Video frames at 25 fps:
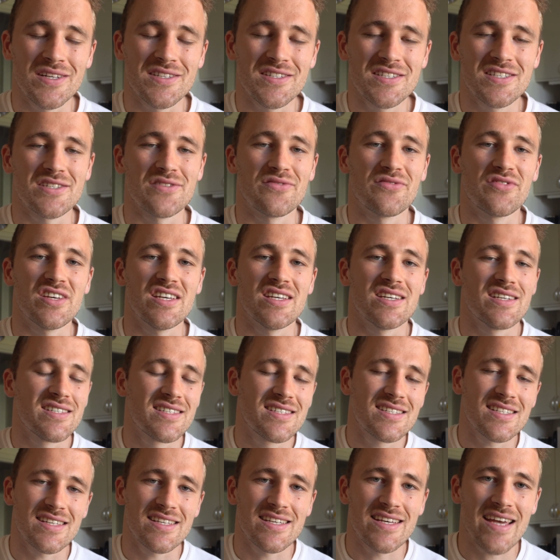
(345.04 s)
and
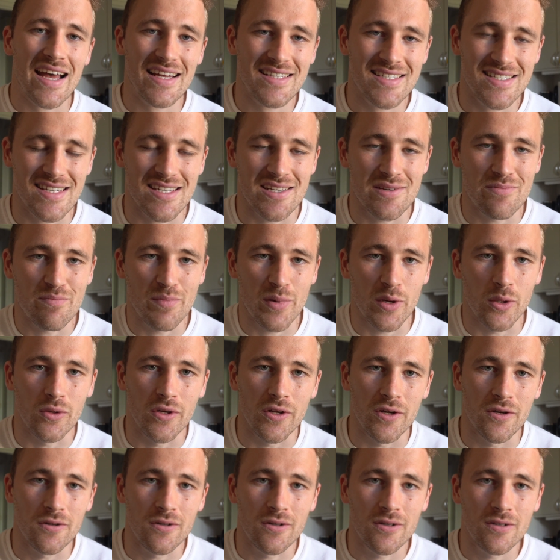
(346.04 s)
Sevilla's Yasin
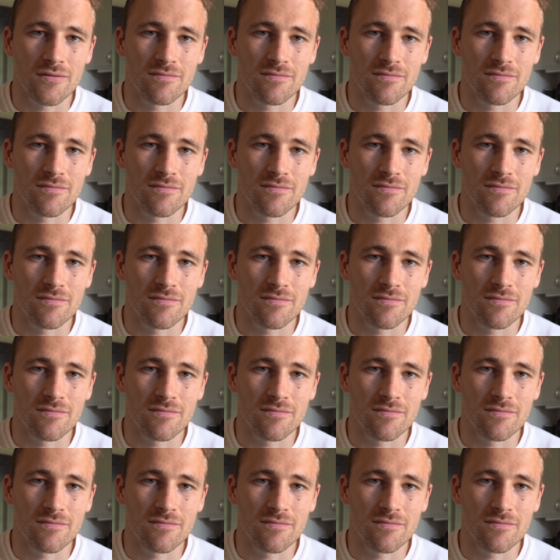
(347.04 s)
Bunu.